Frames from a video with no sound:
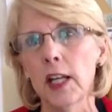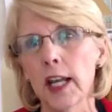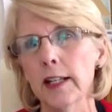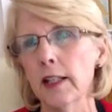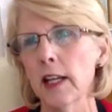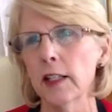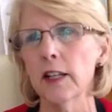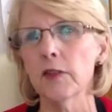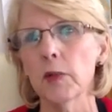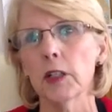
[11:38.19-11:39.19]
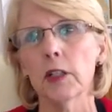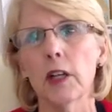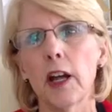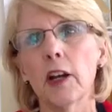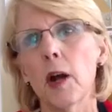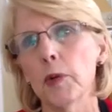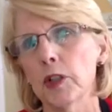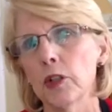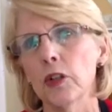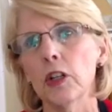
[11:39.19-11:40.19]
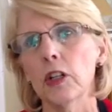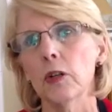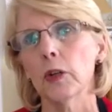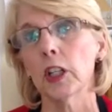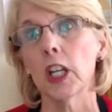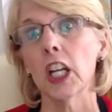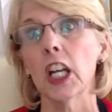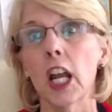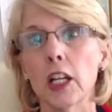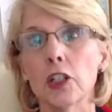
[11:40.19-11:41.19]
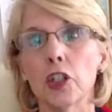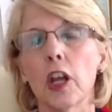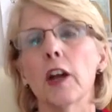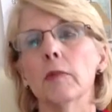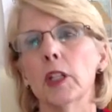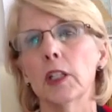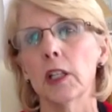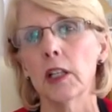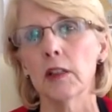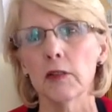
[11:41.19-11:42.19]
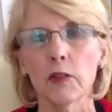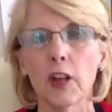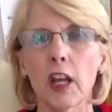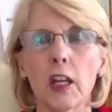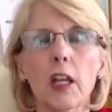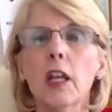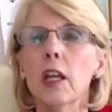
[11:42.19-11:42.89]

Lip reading: it gives me an opportunity to really engage them, and right.